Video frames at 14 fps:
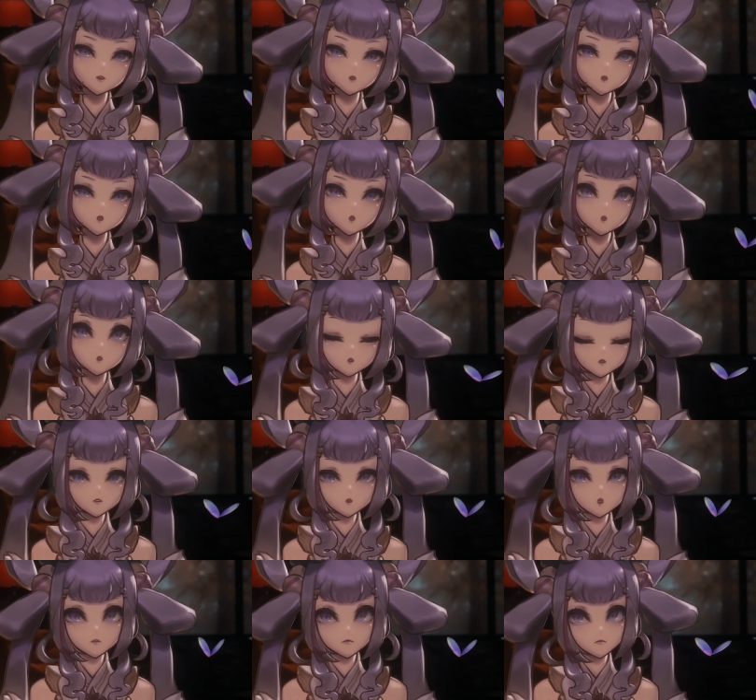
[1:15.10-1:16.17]
Do you hear
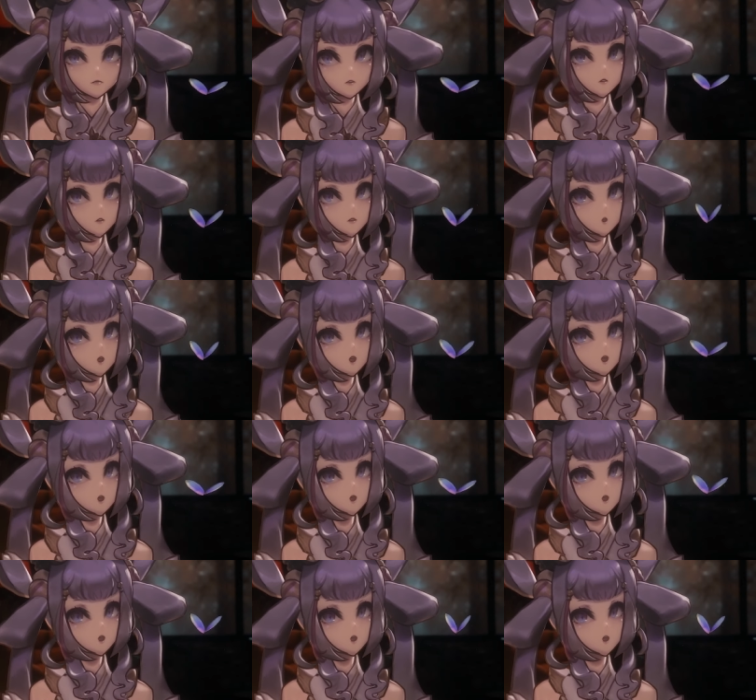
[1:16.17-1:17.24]
birds?
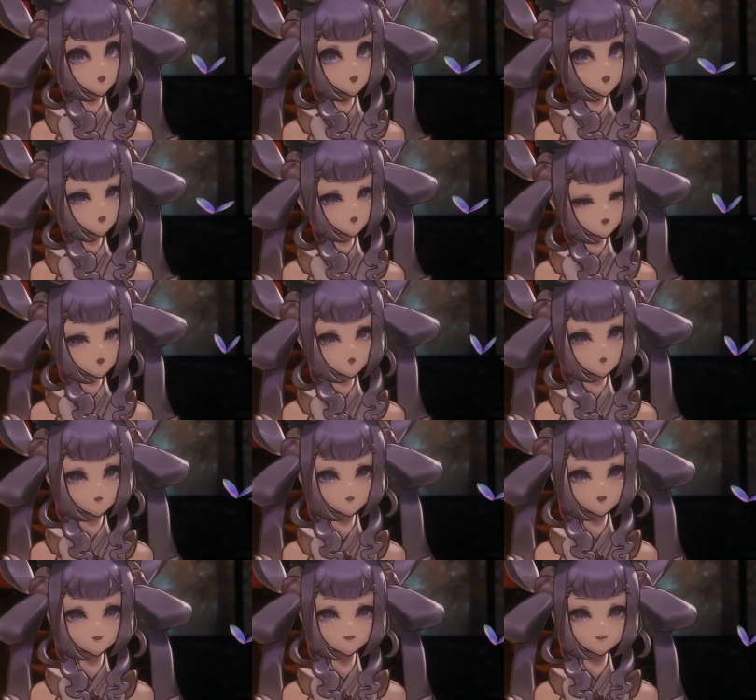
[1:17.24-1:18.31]
Do you hear
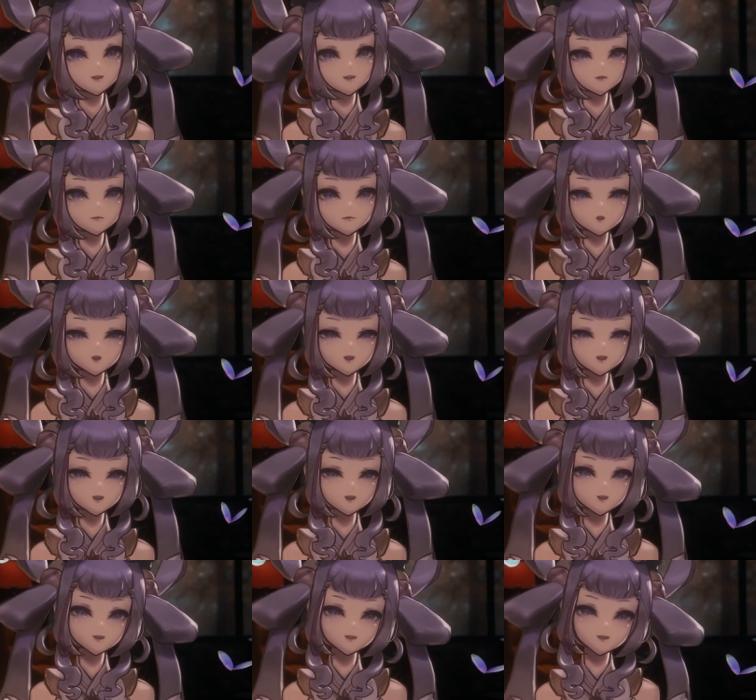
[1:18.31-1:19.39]
dogs barking in the
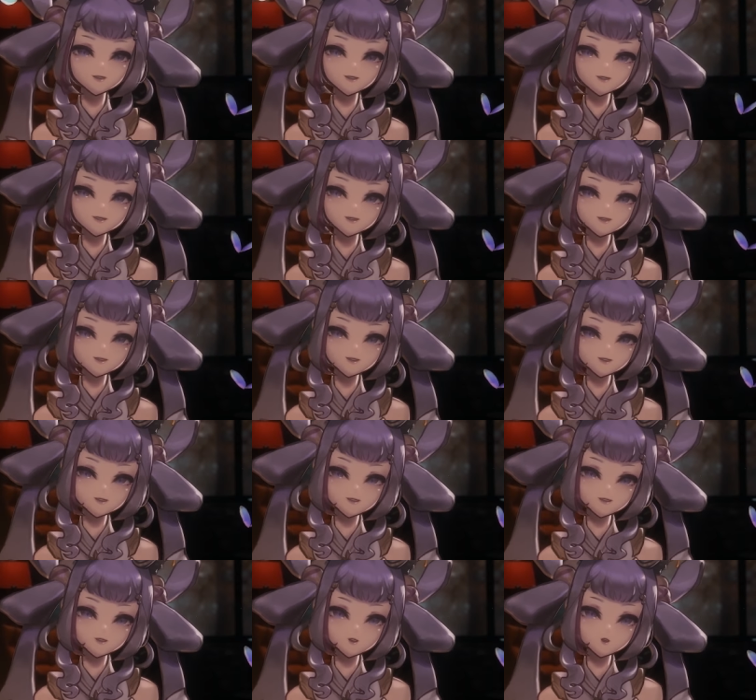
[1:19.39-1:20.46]
distance?
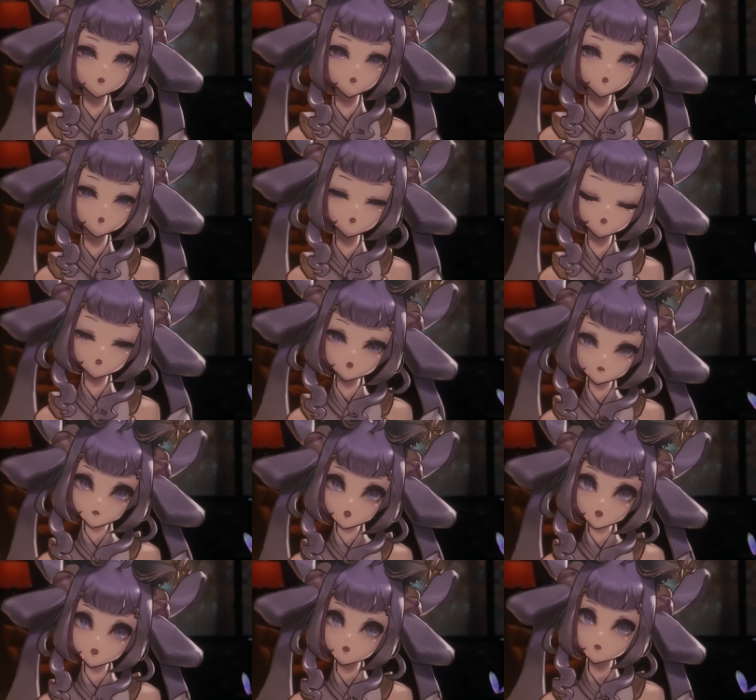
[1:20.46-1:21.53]
Do you
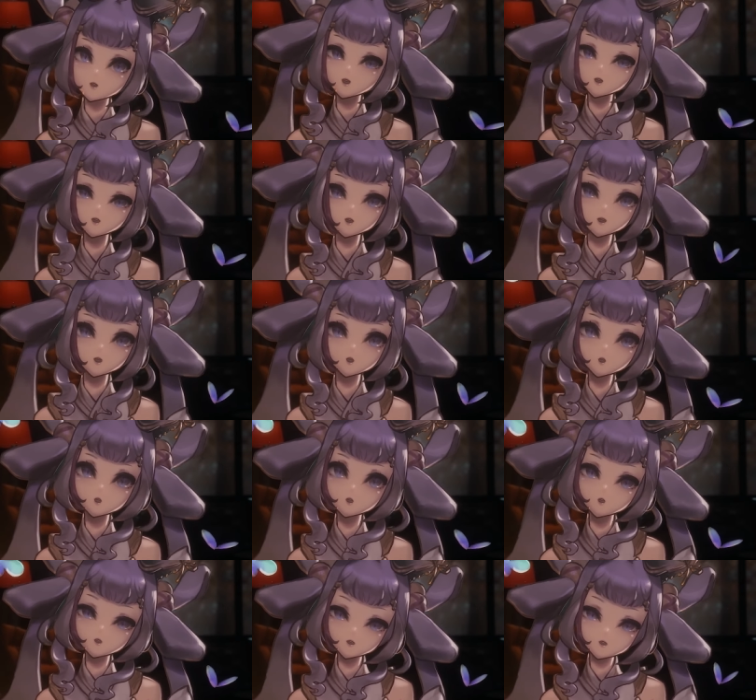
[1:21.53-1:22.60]
hear city
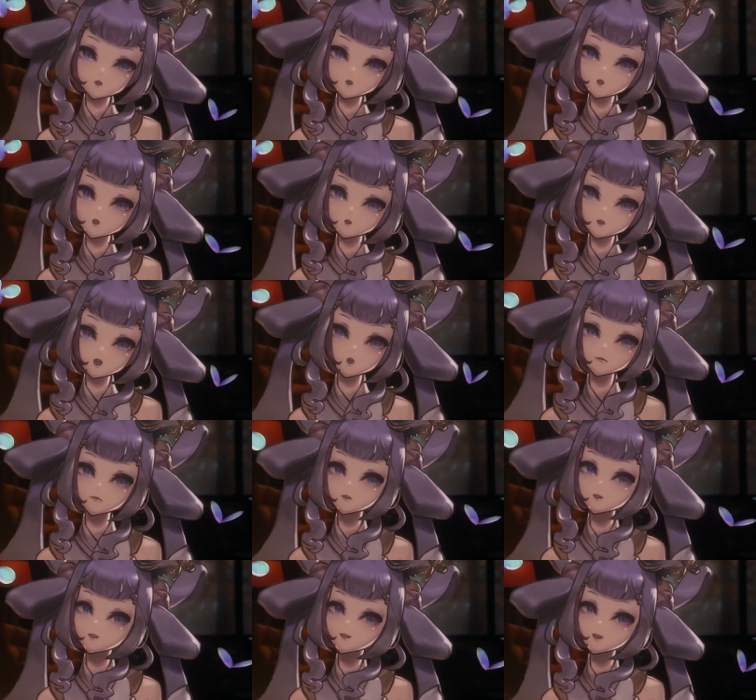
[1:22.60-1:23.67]
sounds
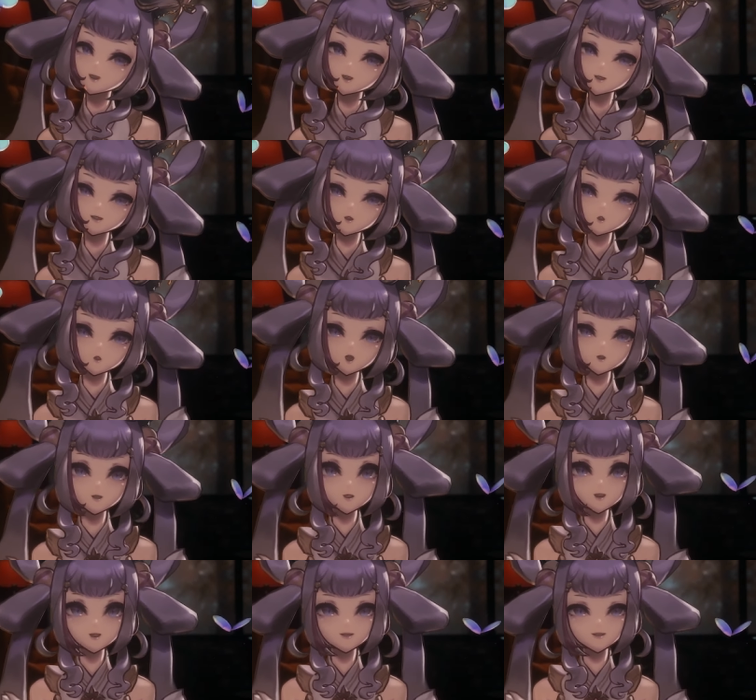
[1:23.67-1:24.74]
like traffic
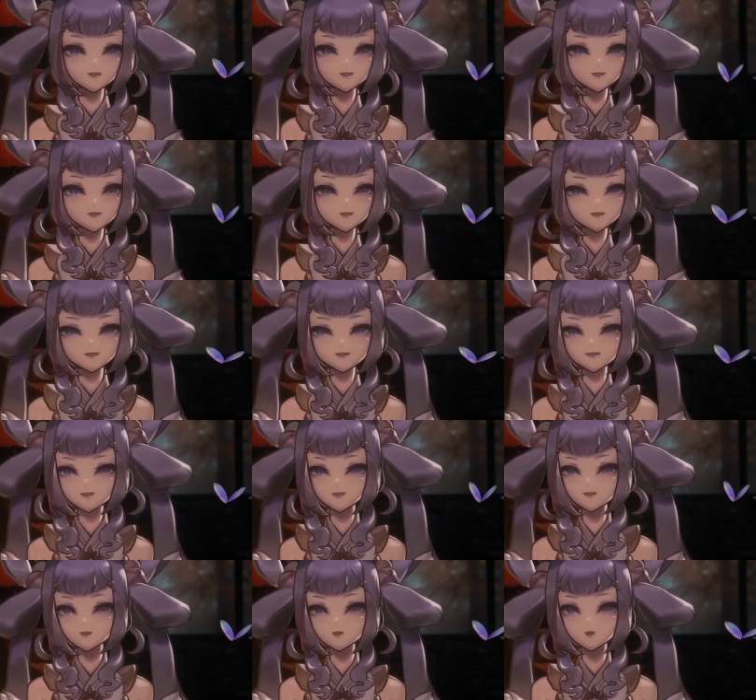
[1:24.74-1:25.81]
and
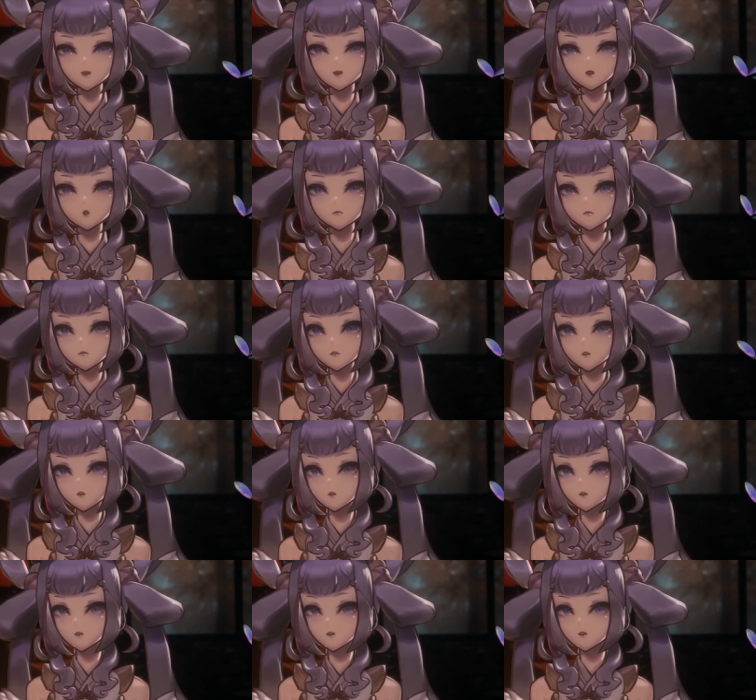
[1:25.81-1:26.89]

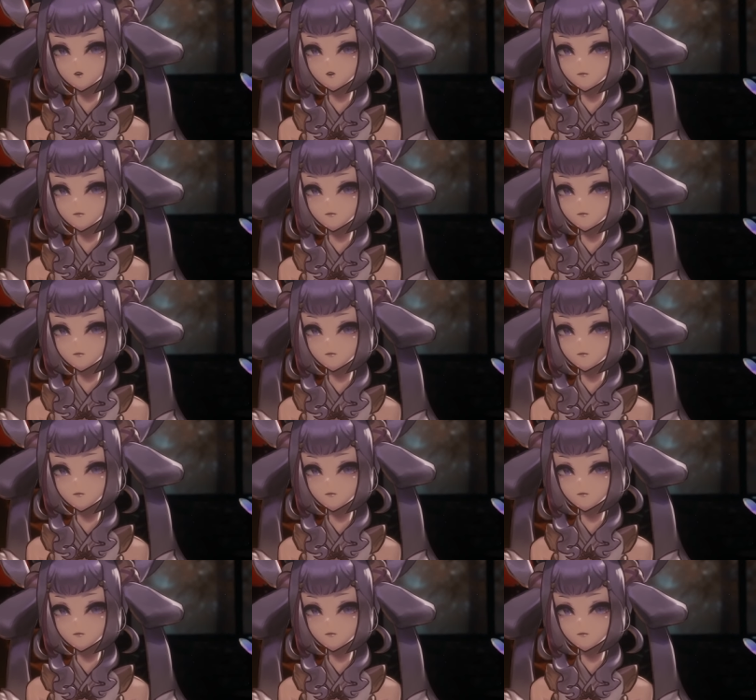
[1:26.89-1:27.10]
horns?